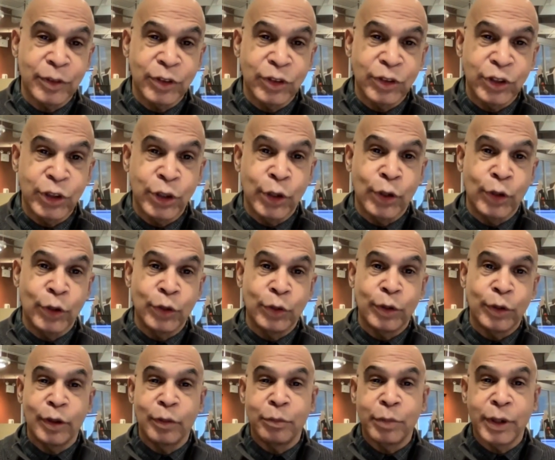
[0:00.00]

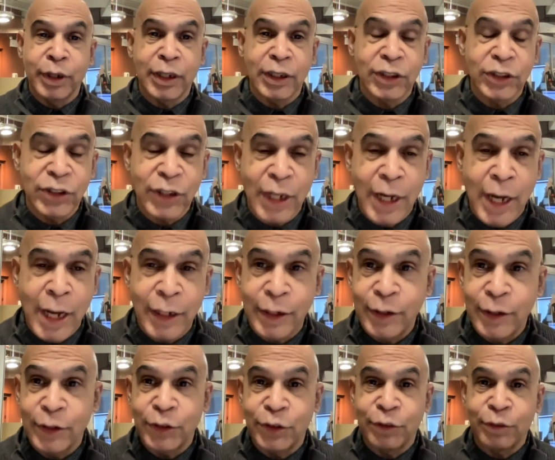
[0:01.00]
children being shot in
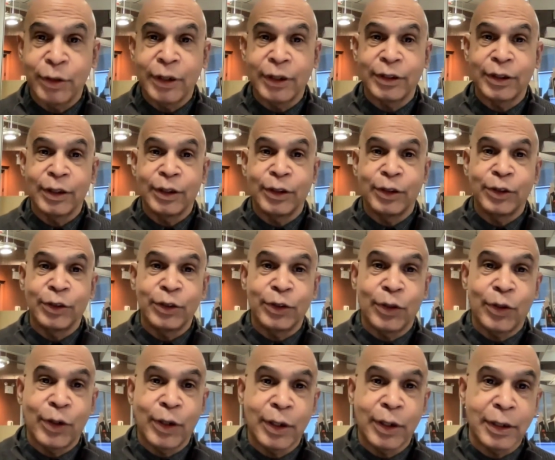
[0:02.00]
the streets in New
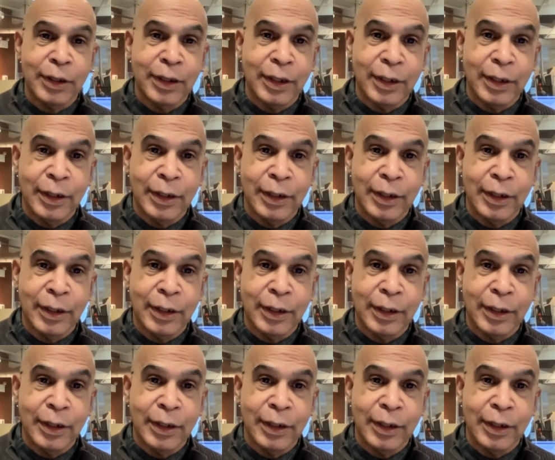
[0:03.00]
York.